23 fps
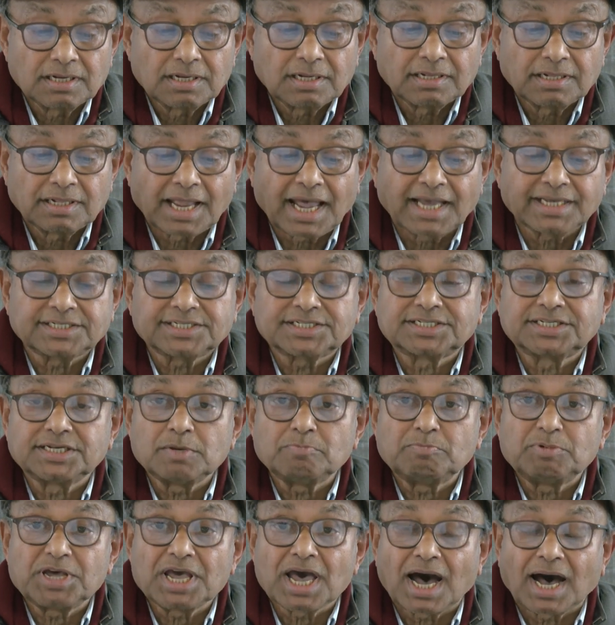like
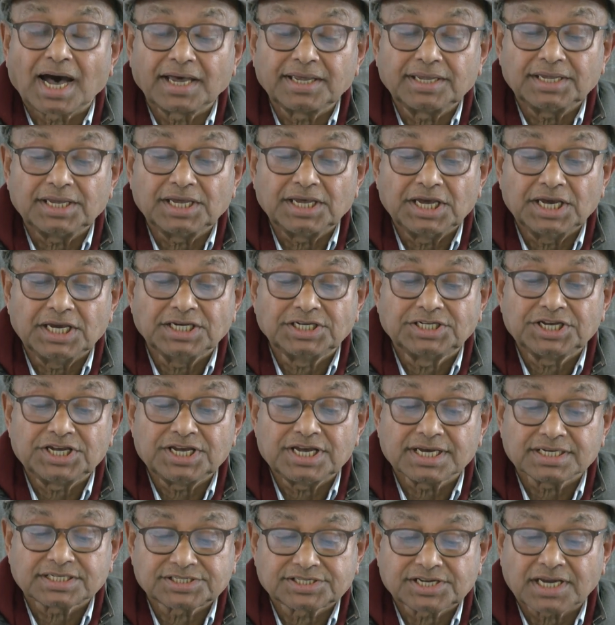CBI, ED,
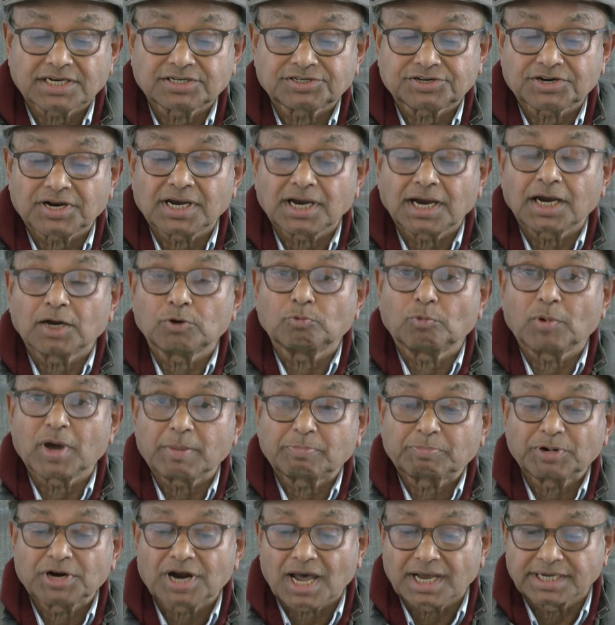etc. are
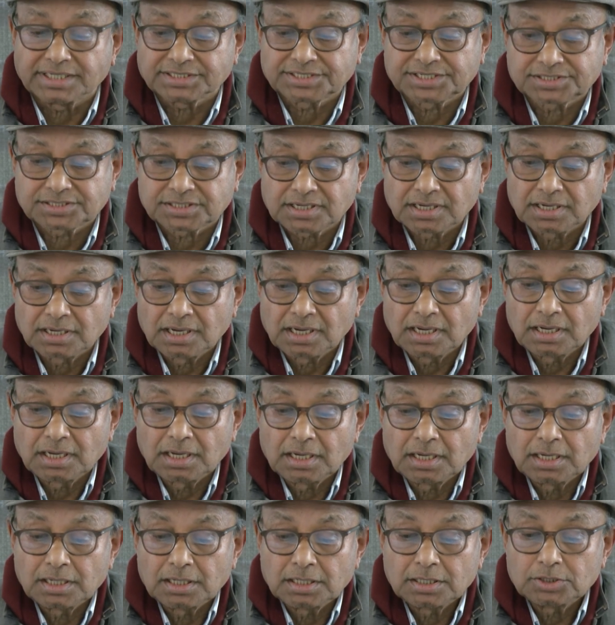weaponized
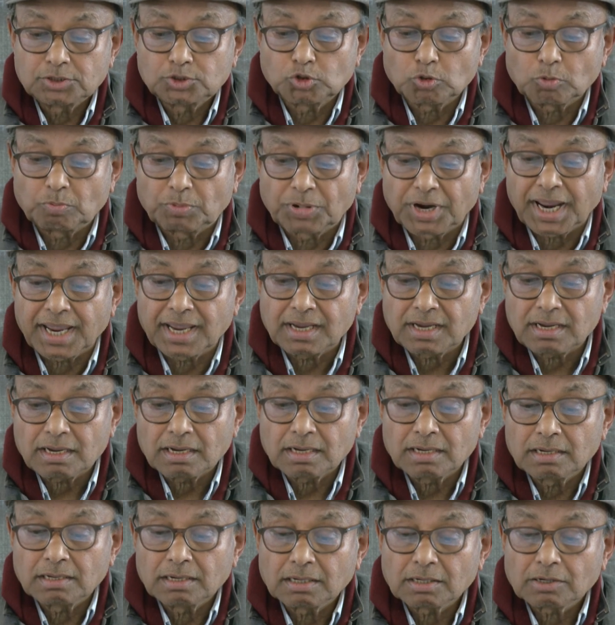to bring
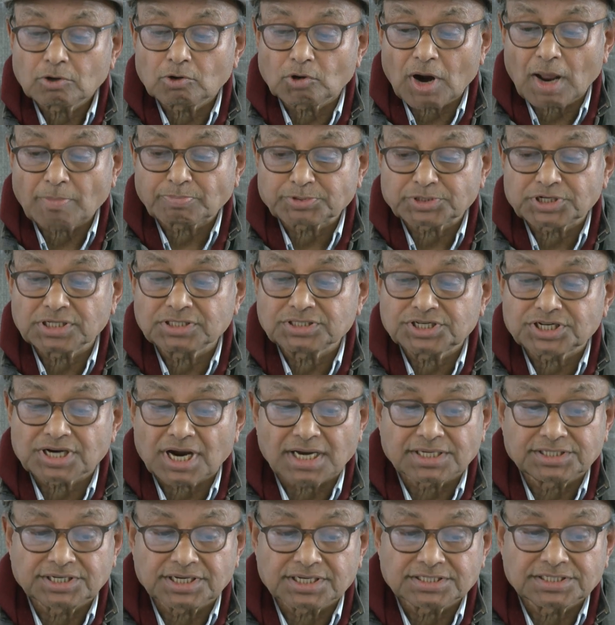corruption
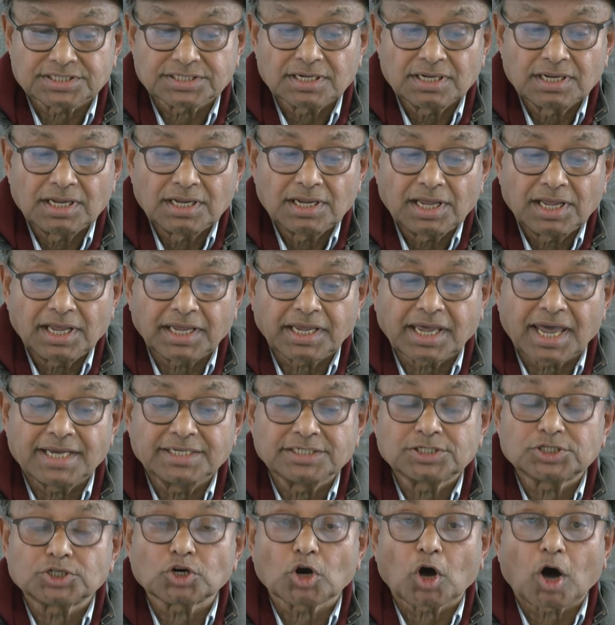charges
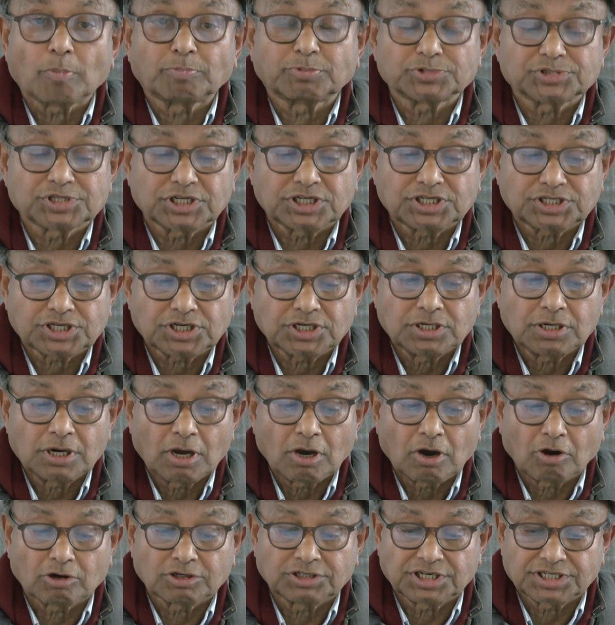against opposition
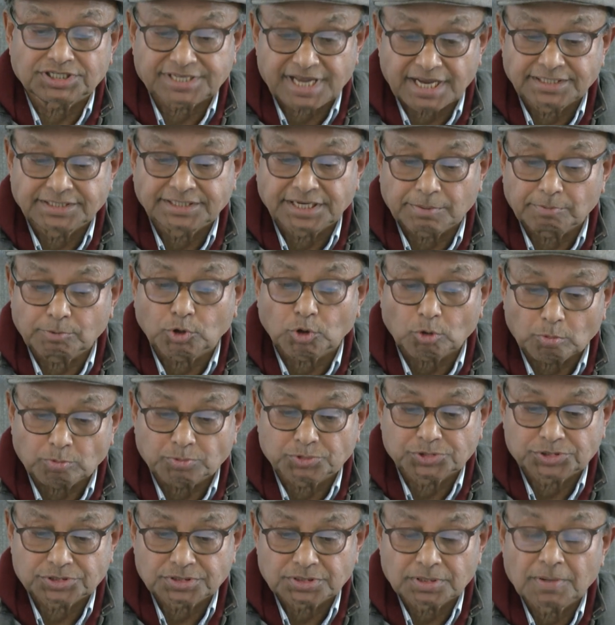or dissenting
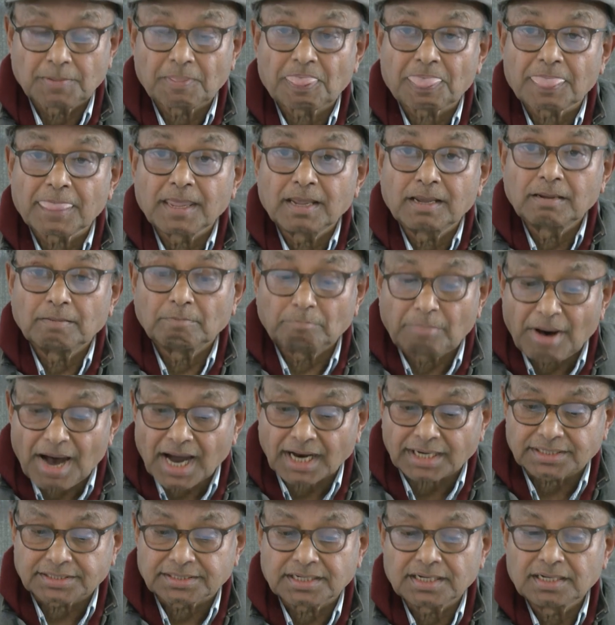groups.
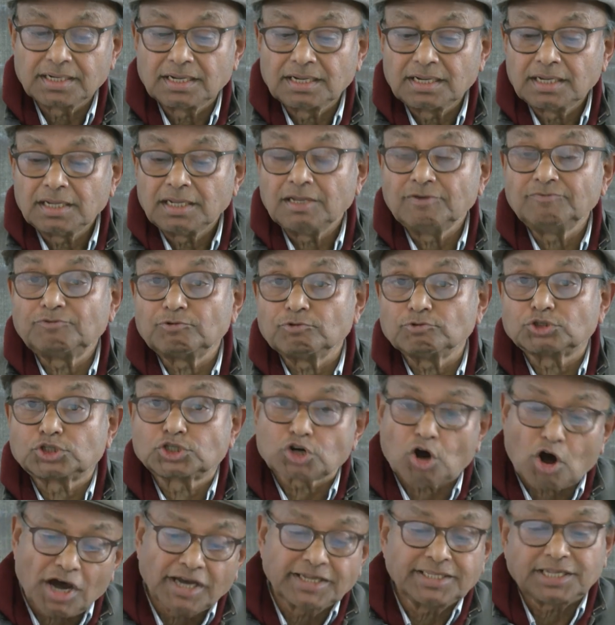But if you
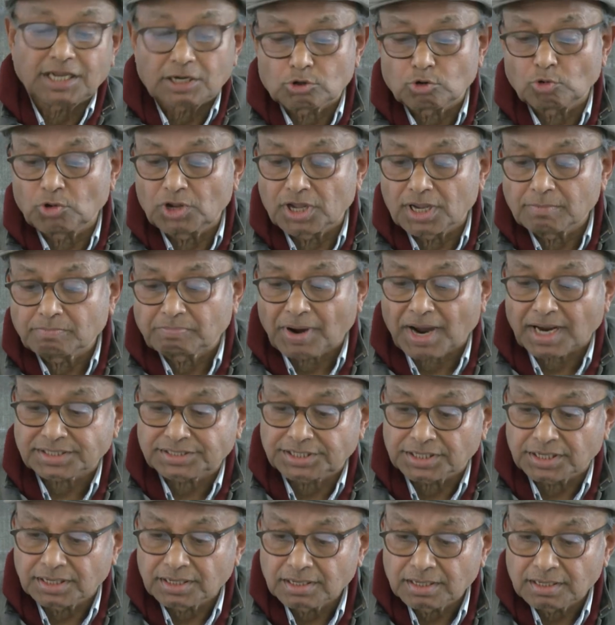join the ruling
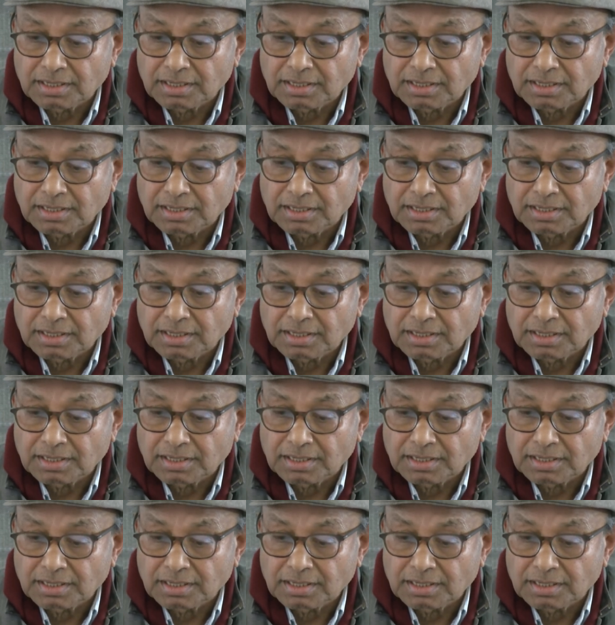party,